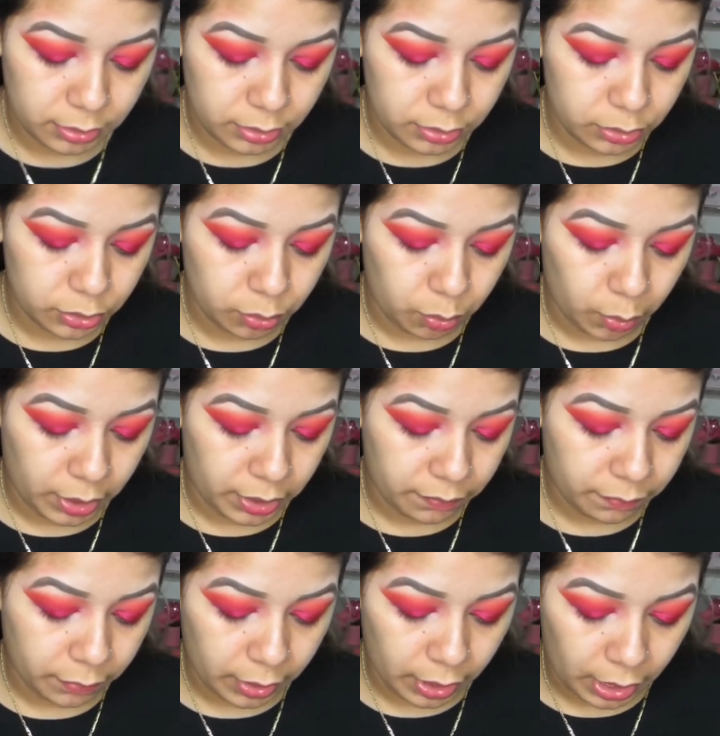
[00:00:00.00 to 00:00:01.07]

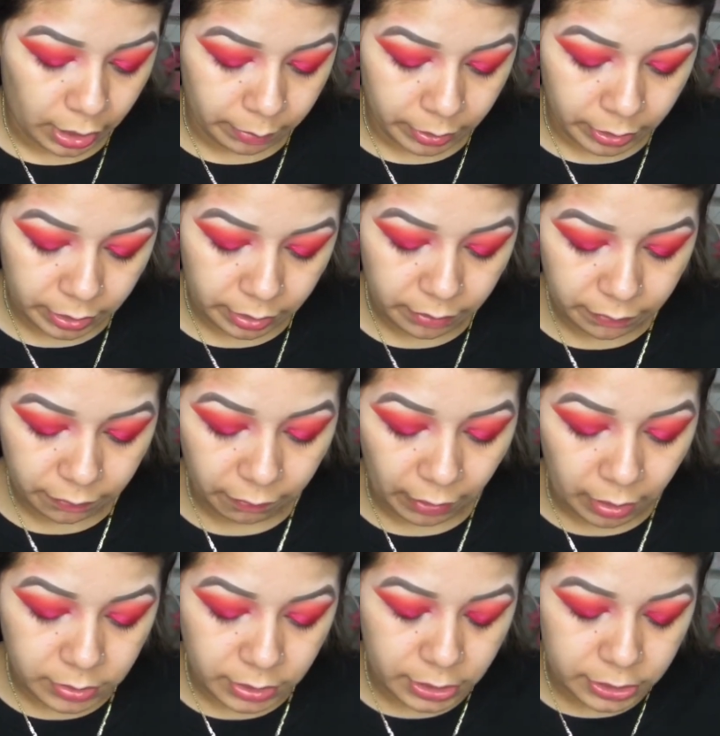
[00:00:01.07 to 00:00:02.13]
24-Hour
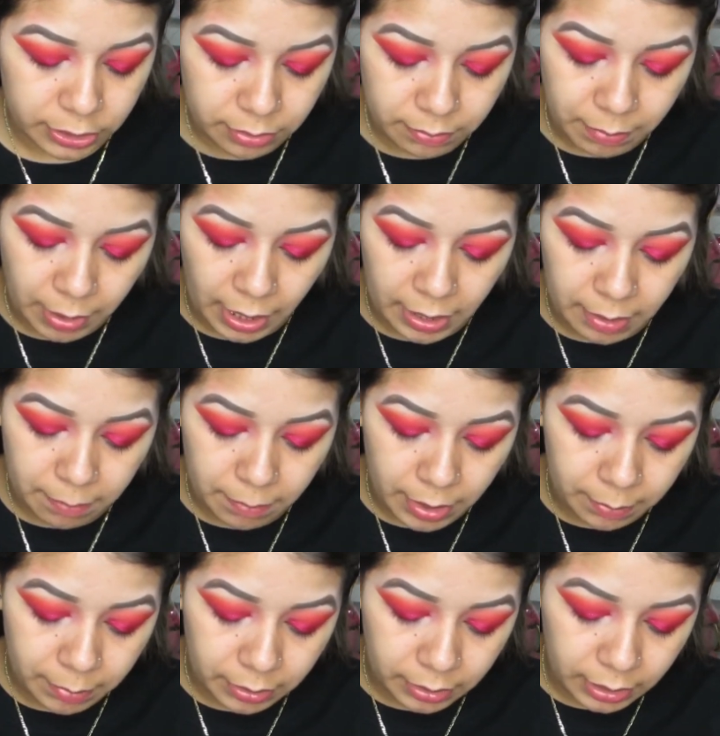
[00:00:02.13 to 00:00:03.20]
Foundation by
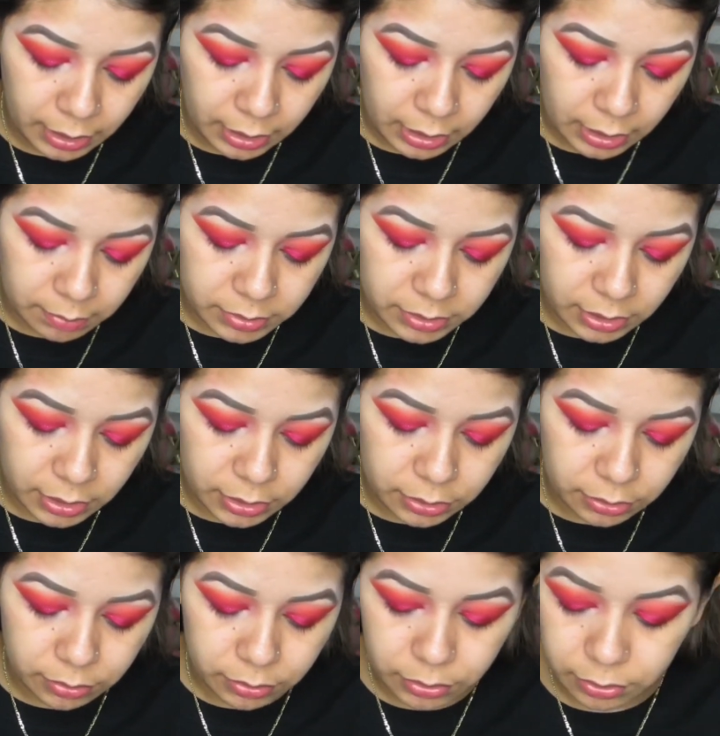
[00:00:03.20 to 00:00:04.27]
Maybelline, and I'm just going to
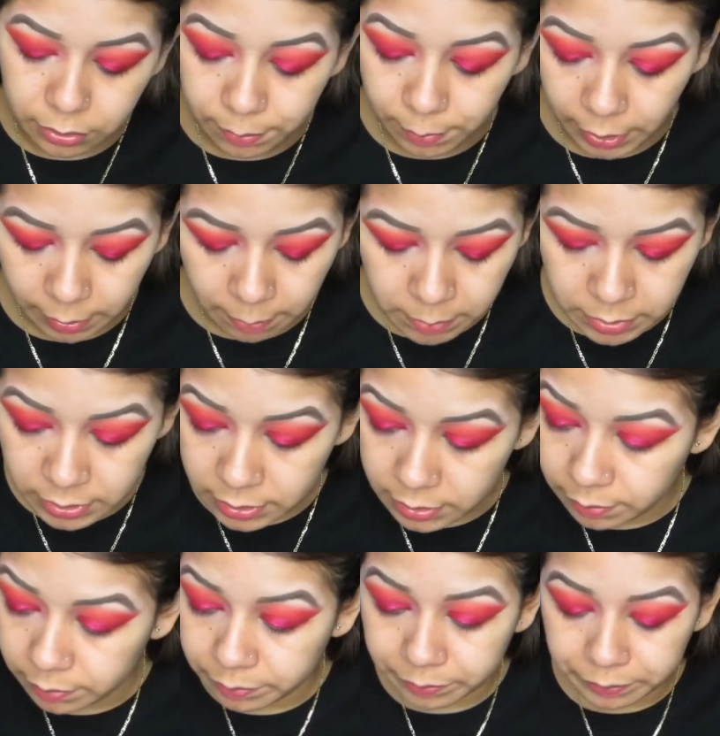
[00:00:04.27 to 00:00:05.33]
do 2 pumps
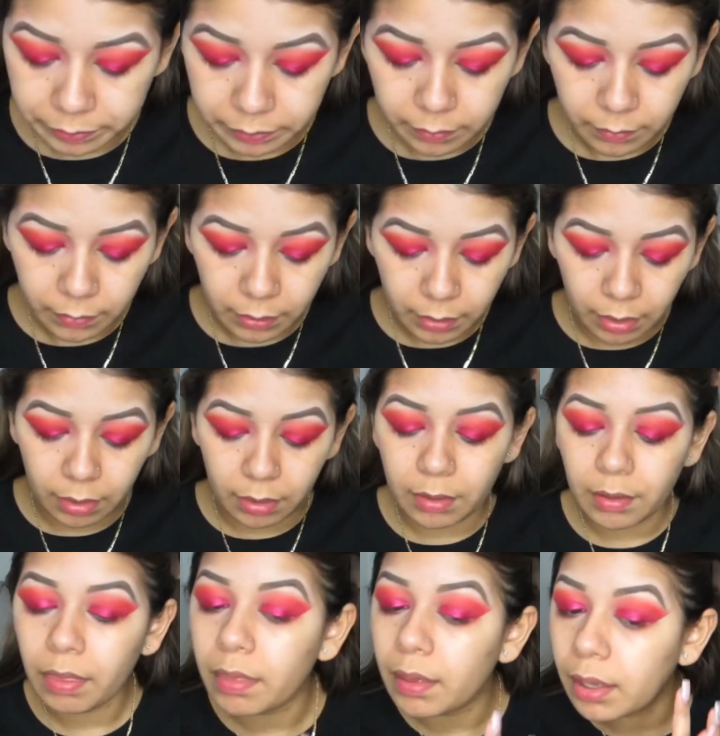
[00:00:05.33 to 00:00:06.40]

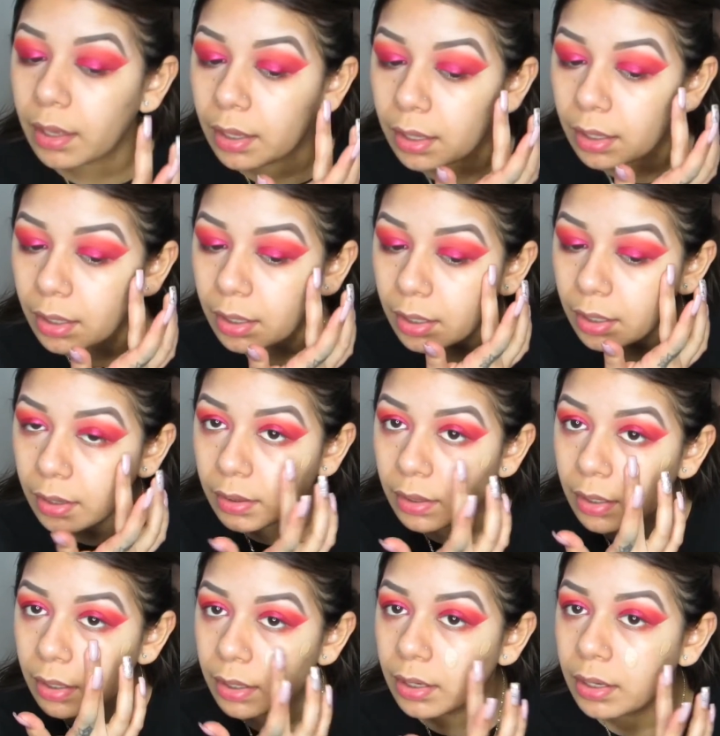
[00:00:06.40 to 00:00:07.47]
of that, and
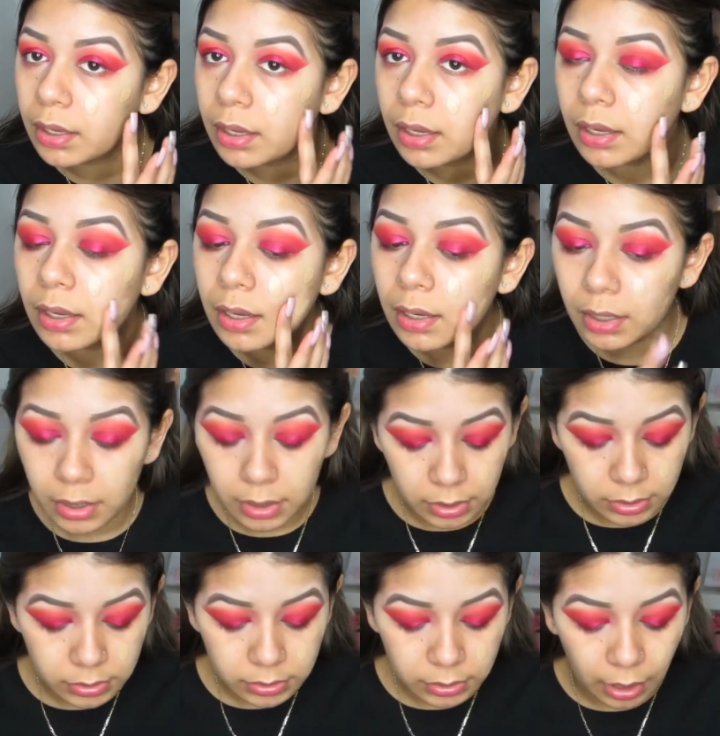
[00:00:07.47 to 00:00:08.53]
then
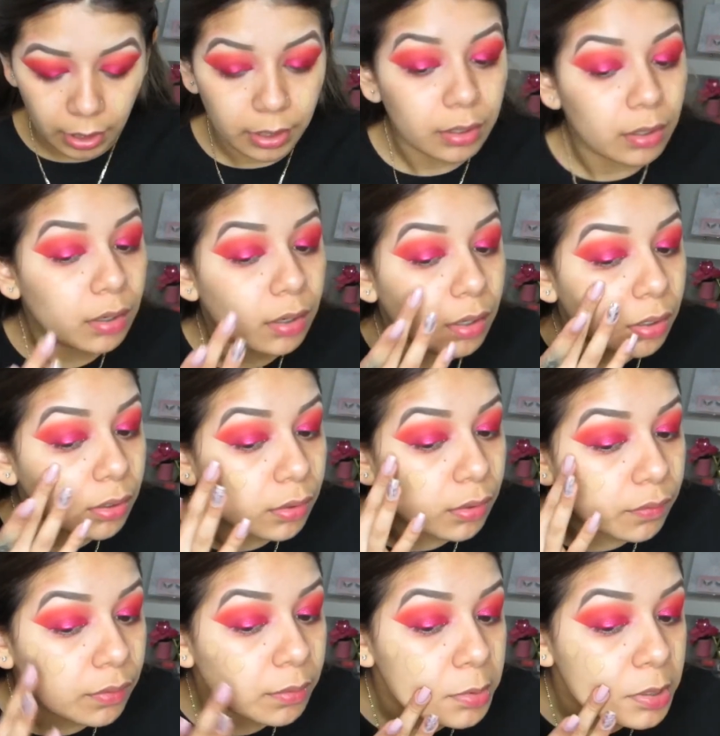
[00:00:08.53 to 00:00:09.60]
dot it all
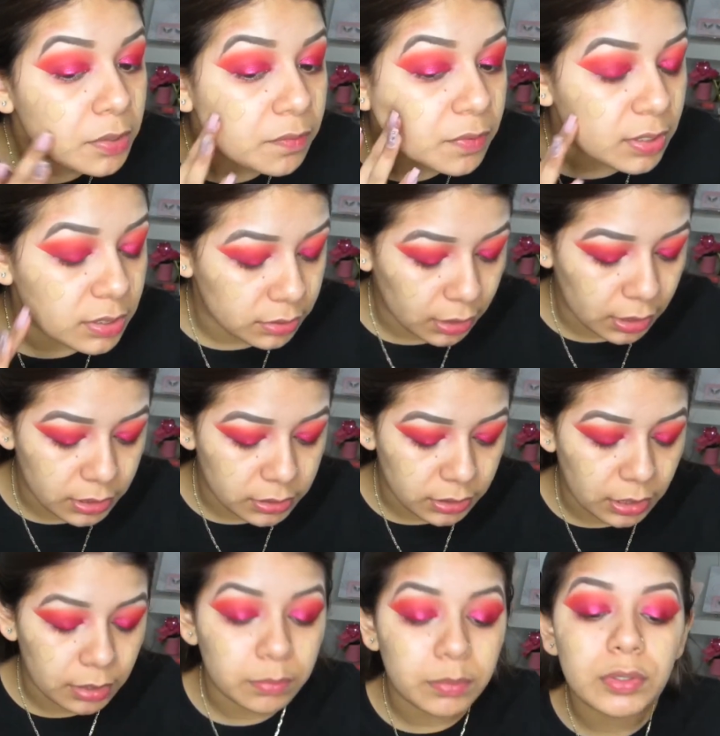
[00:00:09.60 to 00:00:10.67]
over my face as
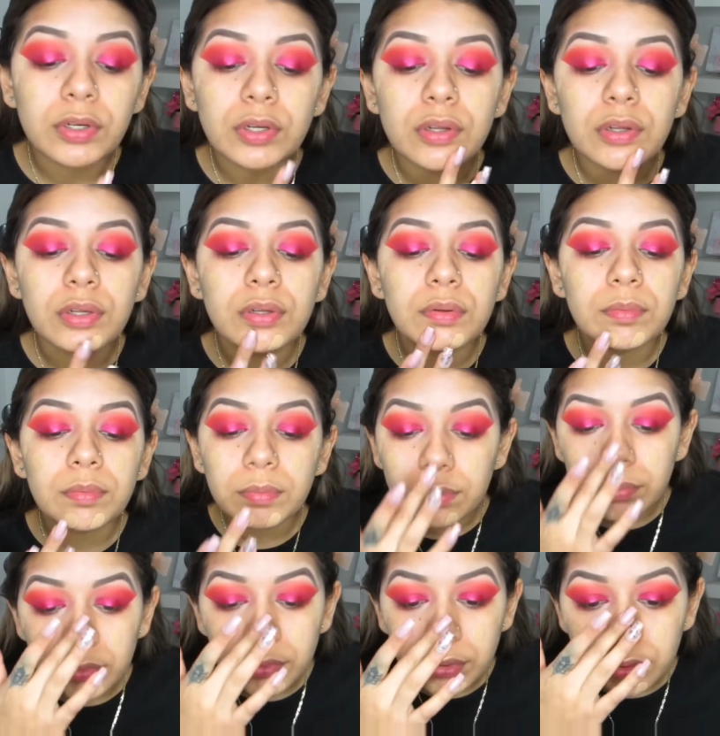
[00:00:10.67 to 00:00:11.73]
I would
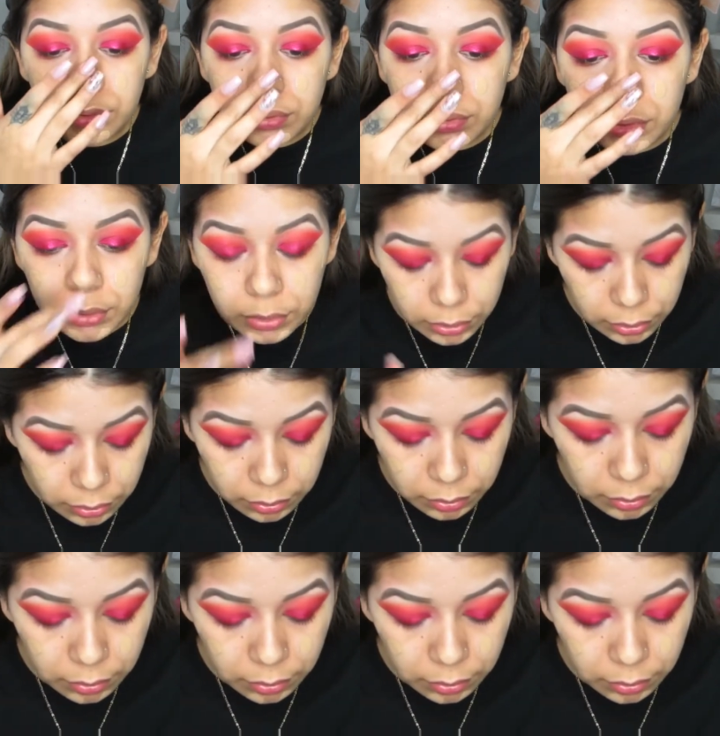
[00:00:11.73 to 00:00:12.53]
usually do.